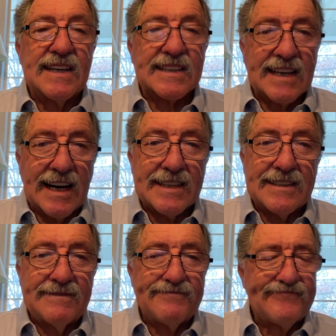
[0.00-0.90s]
God
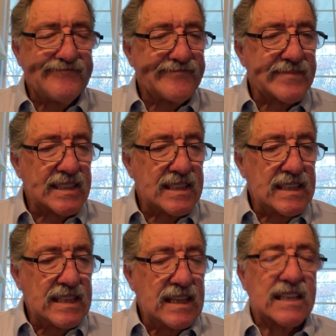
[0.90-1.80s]

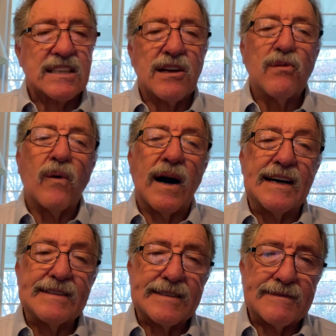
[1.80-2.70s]
is so
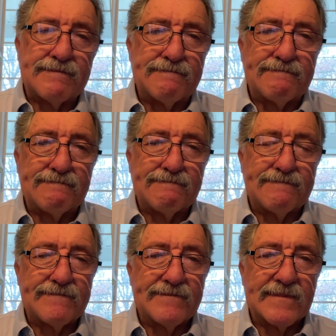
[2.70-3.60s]
wise.
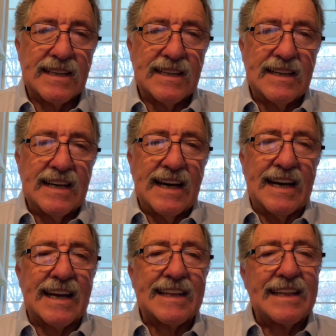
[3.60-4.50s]

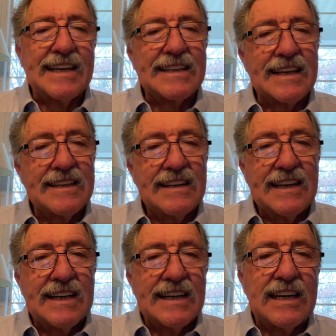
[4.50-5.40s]
And I think that
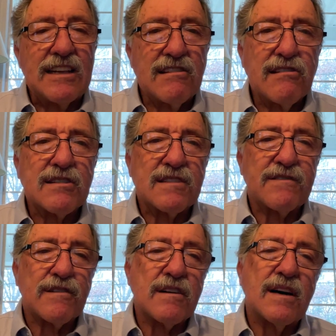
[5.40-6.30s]
he looks
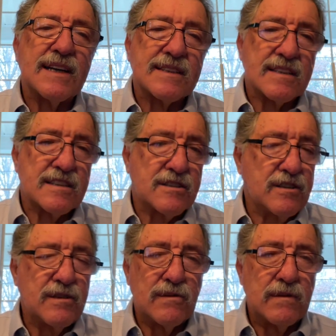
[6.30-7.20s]
for us
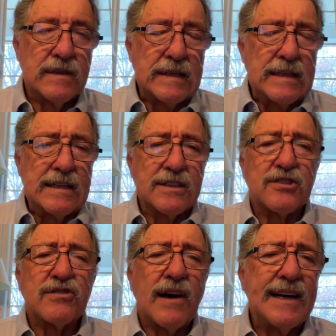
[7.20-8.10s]
to
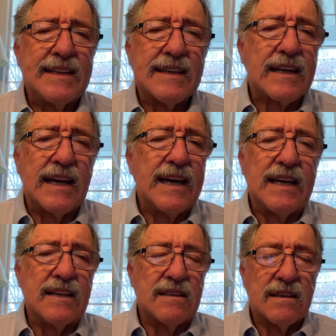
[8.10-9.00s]
try to
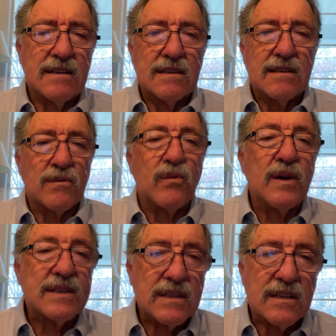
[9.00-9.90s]
gain
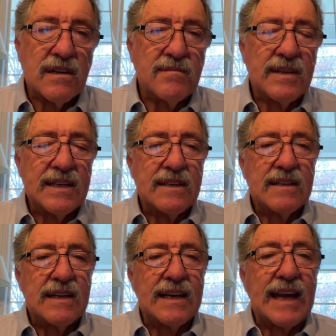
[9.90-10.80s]
wisdom
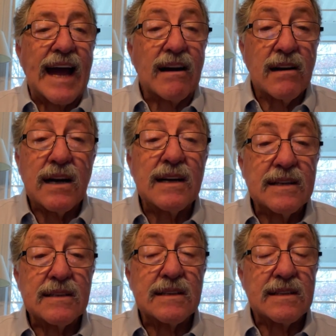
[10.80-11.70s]
in our
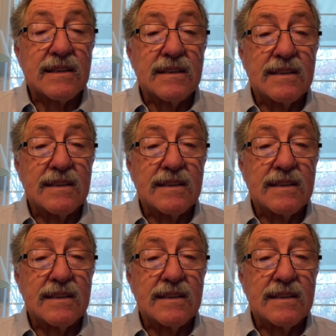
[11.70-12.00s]
hearts.